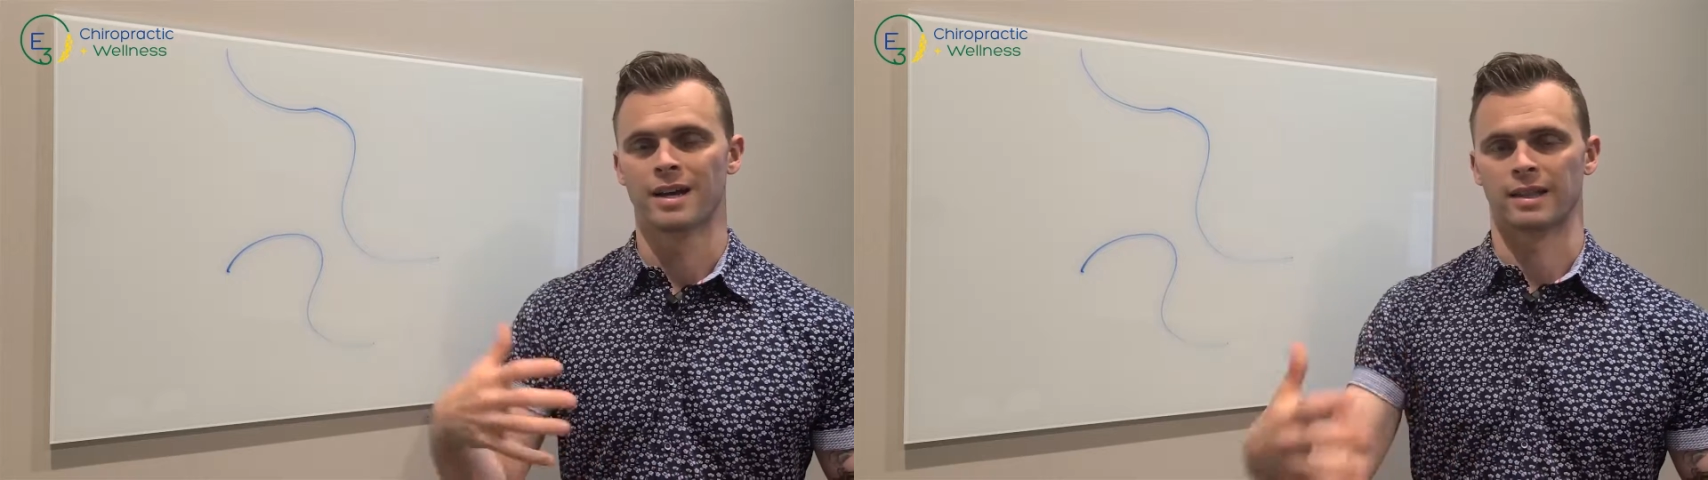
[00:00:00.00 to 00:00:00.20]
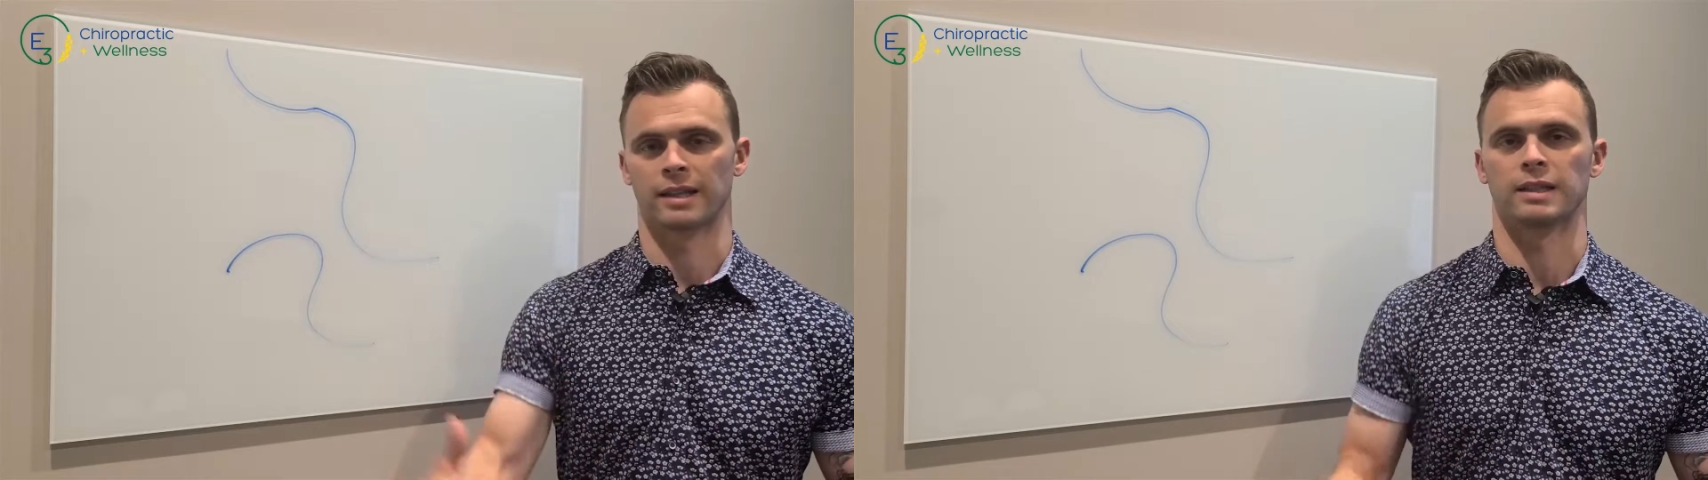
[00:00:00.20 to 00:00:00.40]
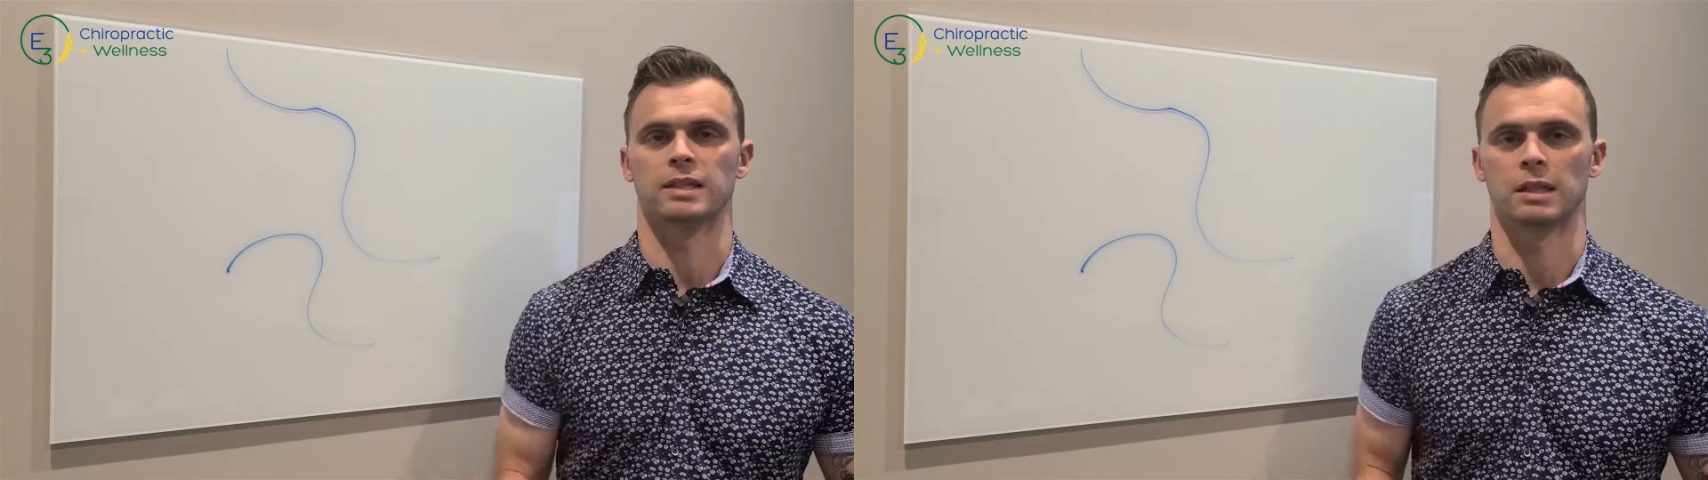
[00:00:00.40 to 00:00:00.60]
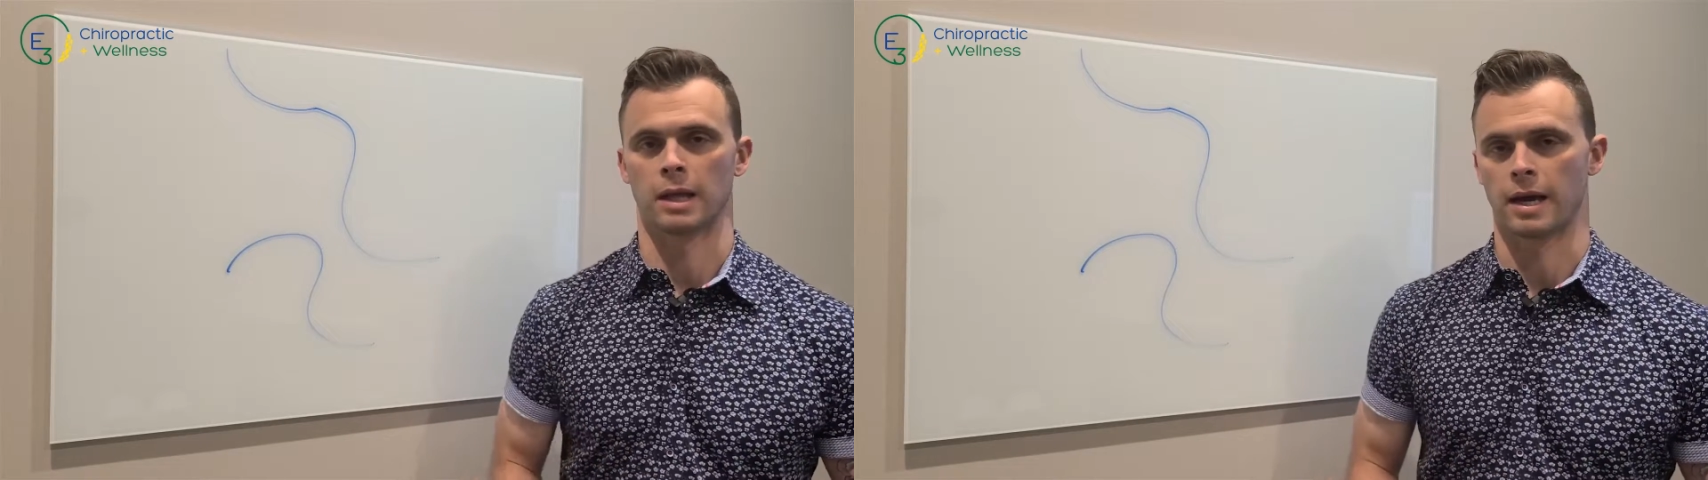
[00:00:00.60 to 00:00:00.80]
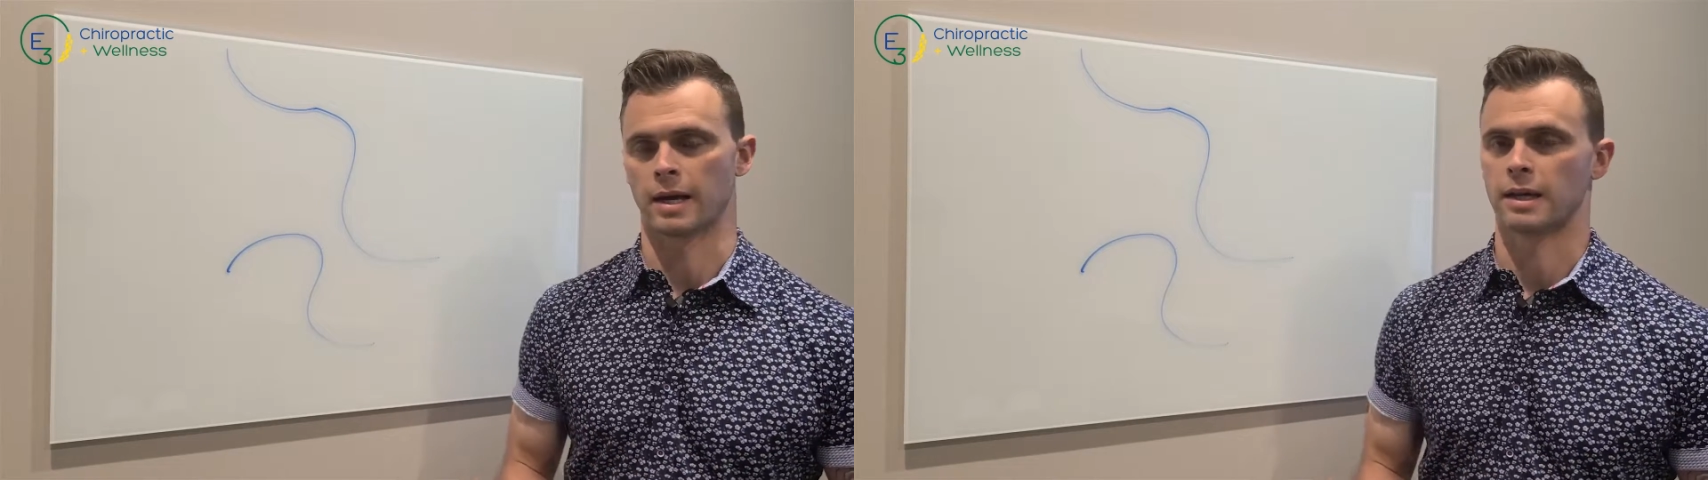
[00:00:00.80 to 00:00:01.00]
that is
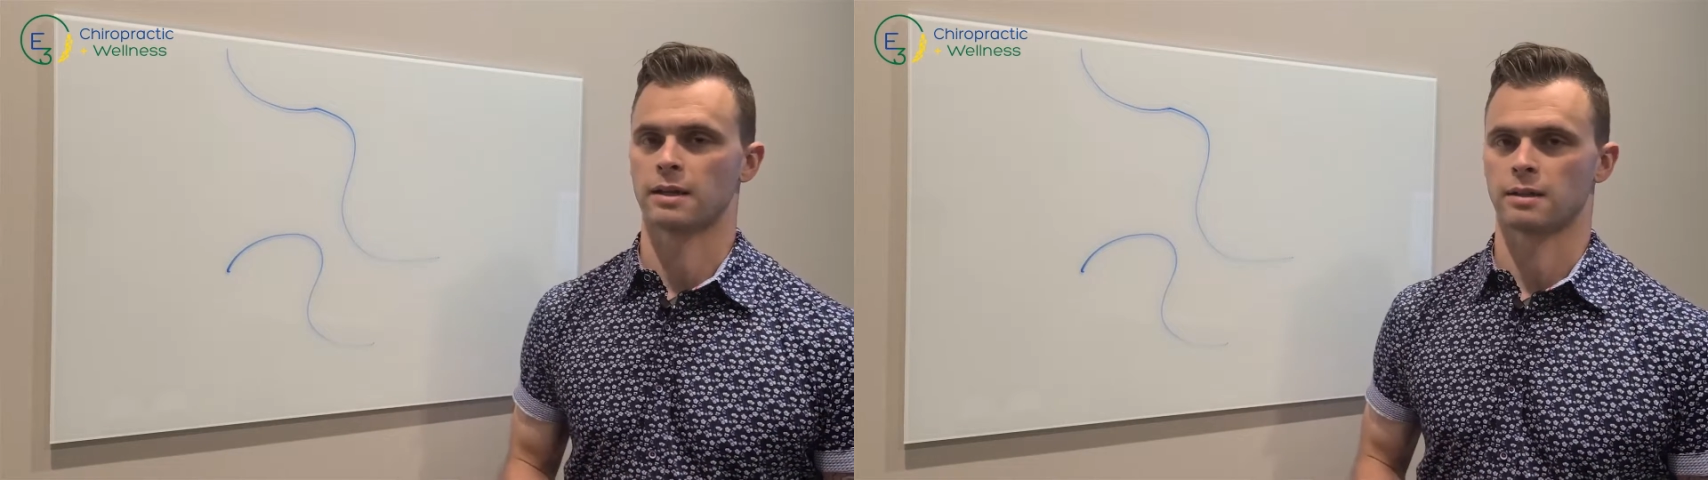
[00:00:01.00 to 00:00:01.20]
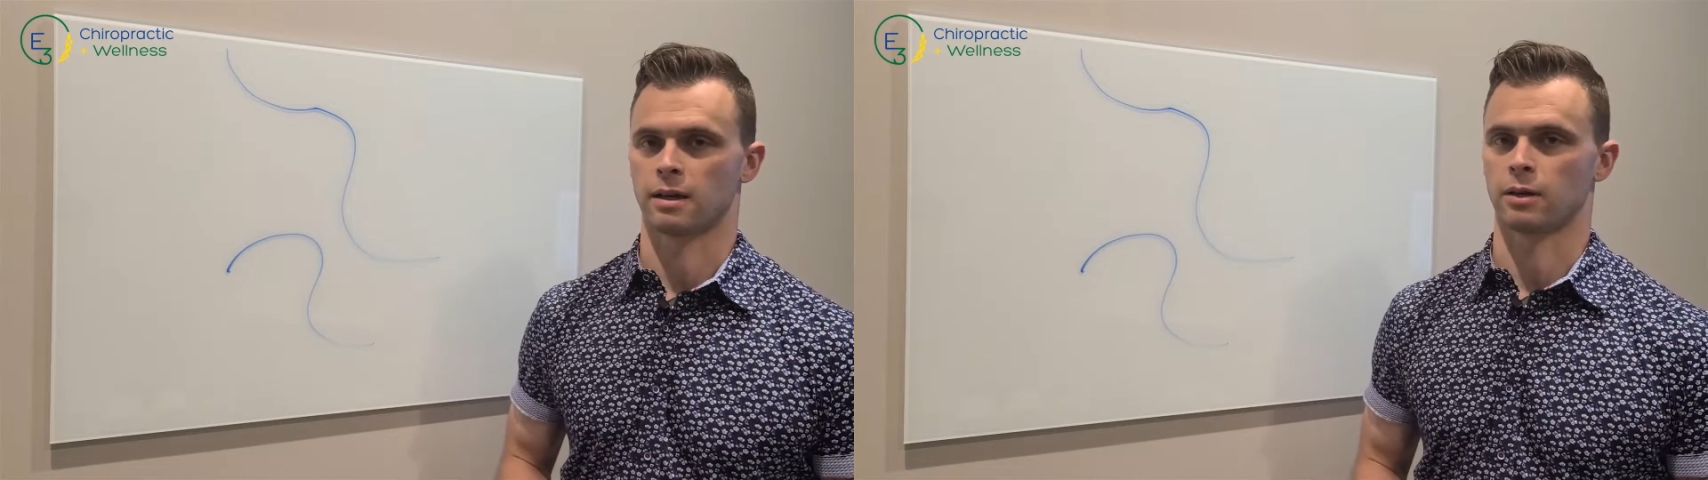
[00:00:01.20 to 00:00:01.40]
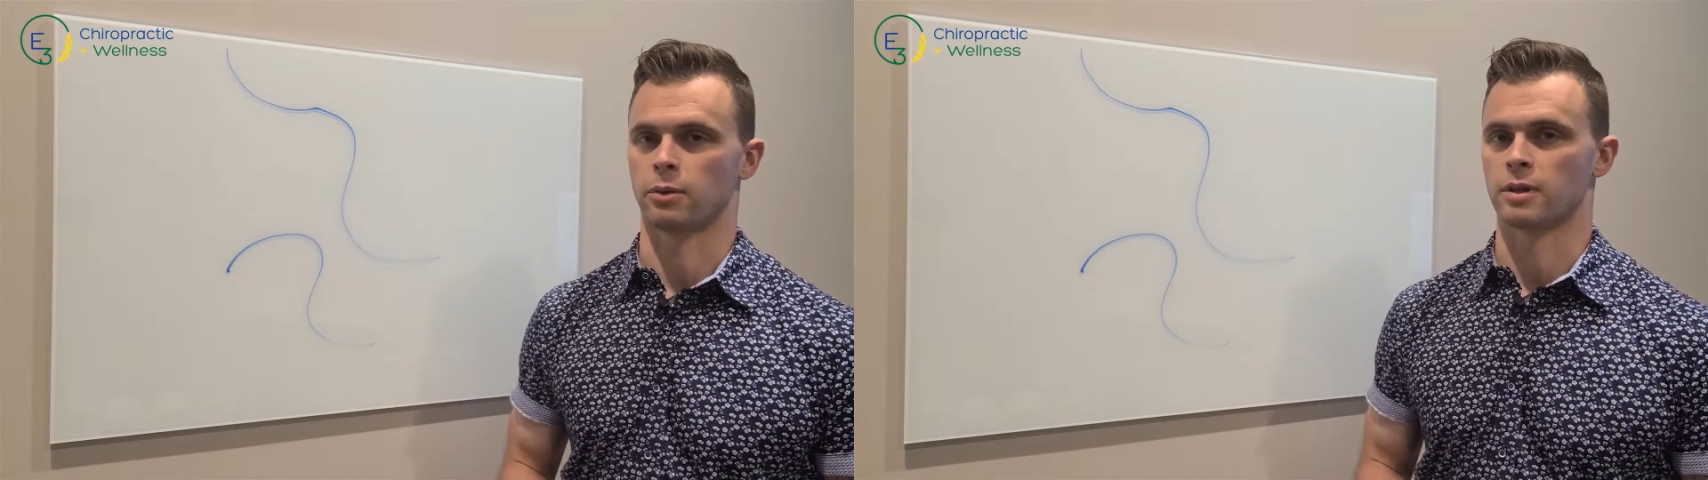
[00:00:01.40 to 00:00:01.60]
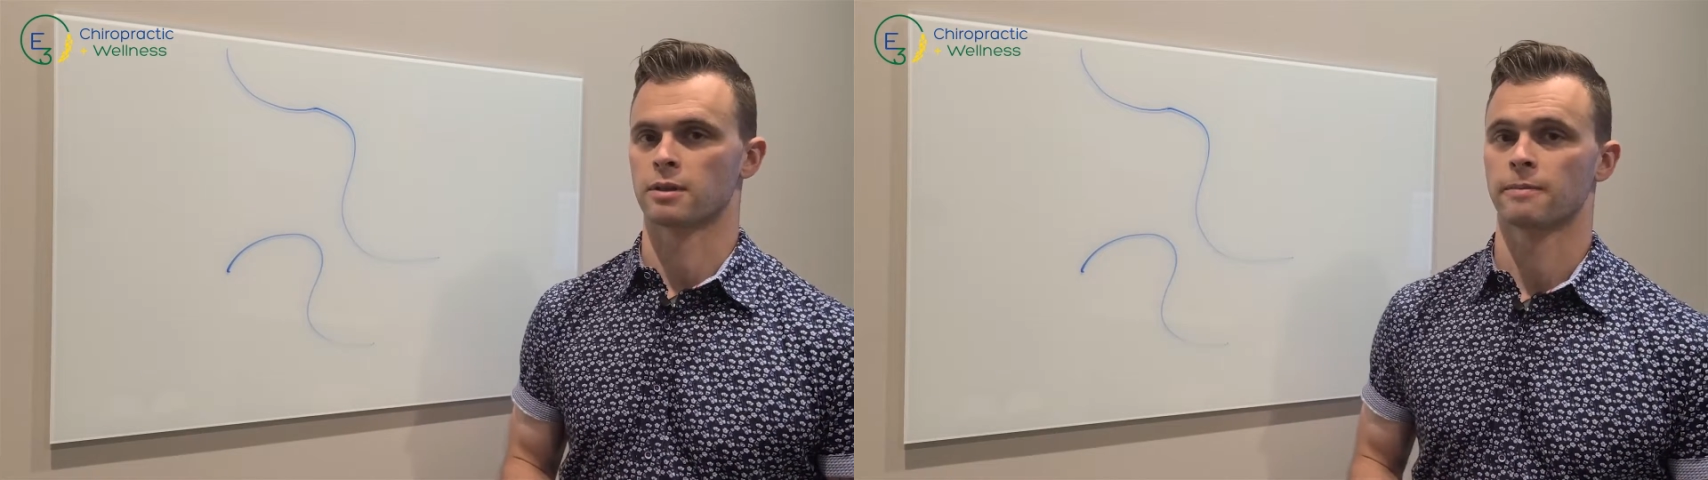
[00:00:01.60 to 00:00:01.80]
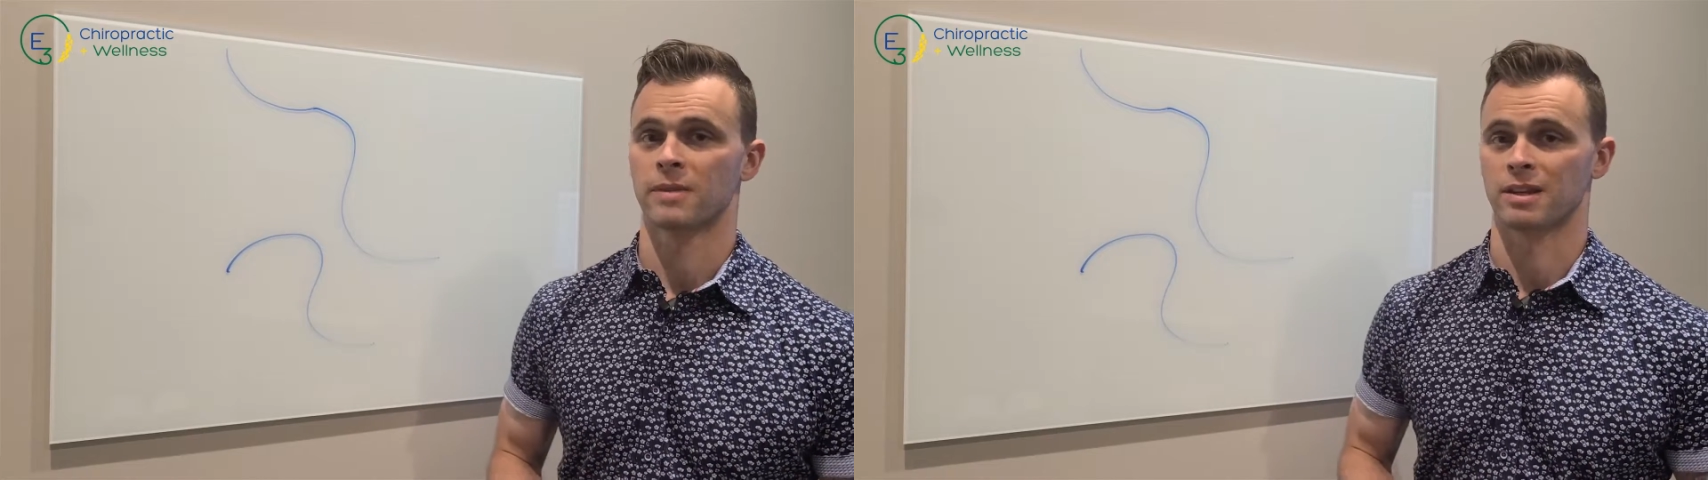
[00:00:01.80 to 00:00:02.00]
lying sideways.